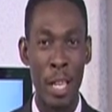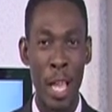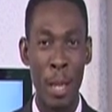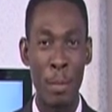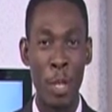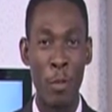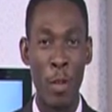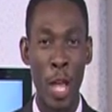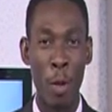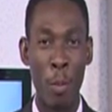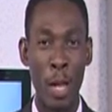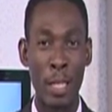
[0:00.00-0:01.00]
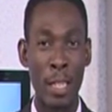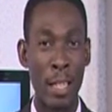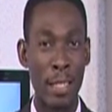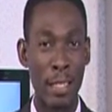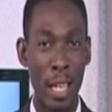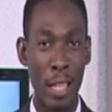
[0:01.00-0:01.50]
MD of Ecobank, Dan
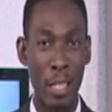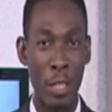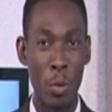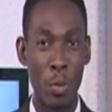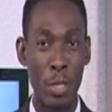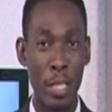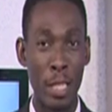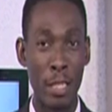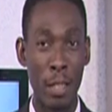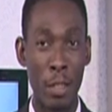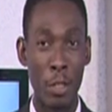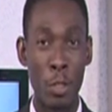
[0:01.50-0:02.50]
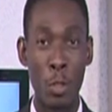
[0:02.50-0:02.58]
Sackey, who stated this,